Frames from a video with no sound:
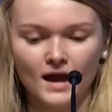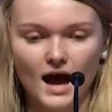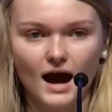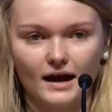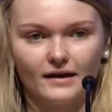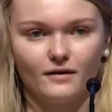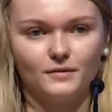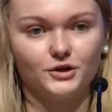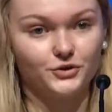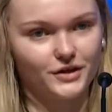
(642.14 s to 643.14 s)
I
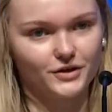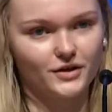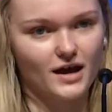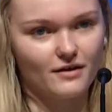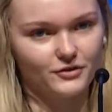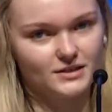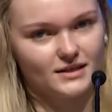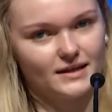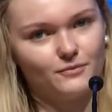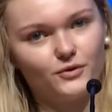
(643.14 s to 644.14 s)
am a greeter every
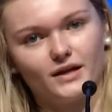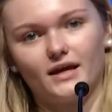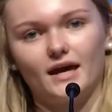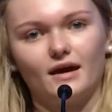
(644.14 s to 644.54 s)
Sunday morning